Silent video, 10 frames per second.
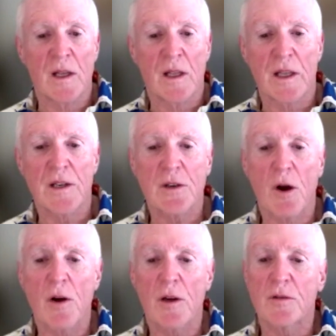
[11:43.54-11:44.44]
Let us
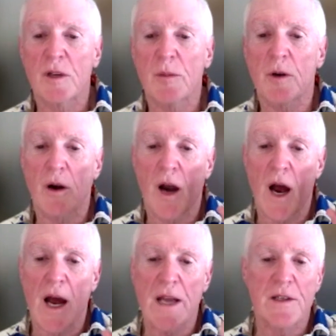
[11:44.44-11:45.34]
all contribute our
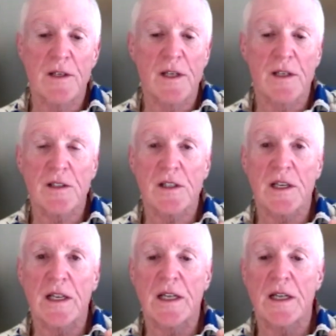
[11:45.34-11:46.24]
ideas,
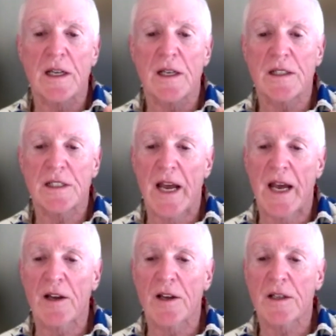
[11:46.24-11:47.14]

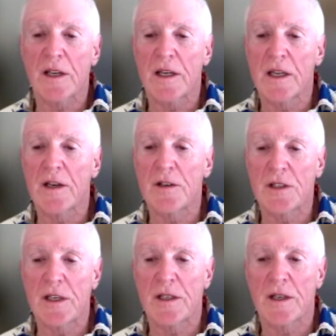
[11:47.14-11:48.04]
talent, and
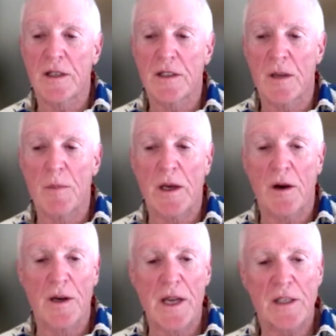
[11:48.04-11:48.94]
energy to make
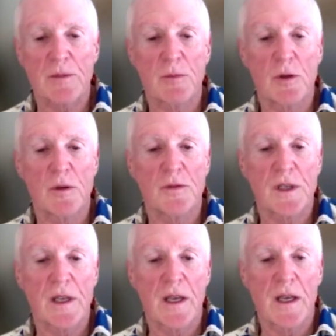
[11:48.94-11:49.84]
our next moves
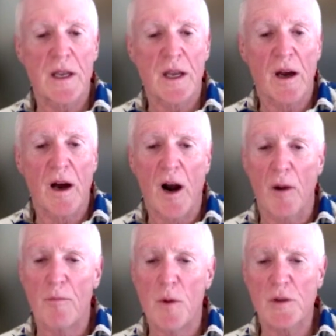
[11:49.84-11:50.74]
our
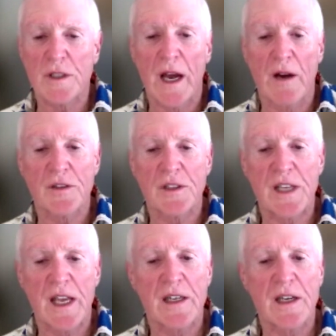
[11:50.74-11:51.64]
most
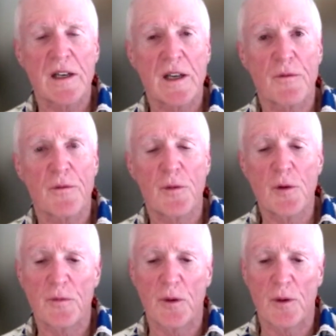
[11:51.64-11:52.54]
outstanding and
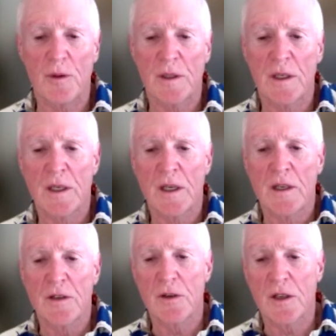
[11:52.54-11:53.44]
fruitful,
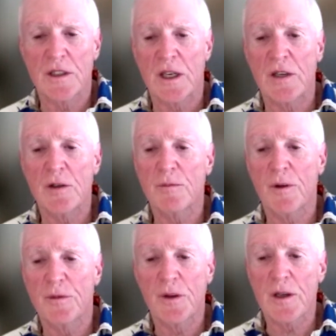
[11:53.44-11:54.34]
to continue
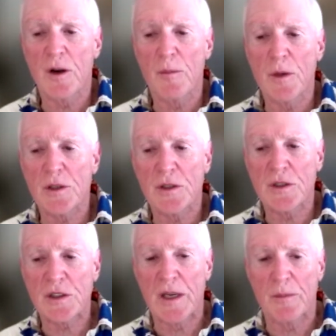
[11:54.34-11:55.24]
fulfilling our mission
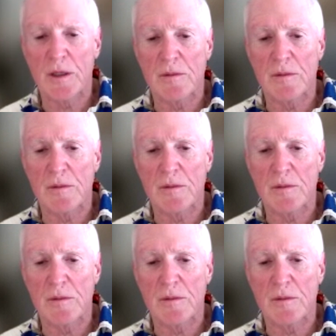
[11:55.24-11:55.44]
statement,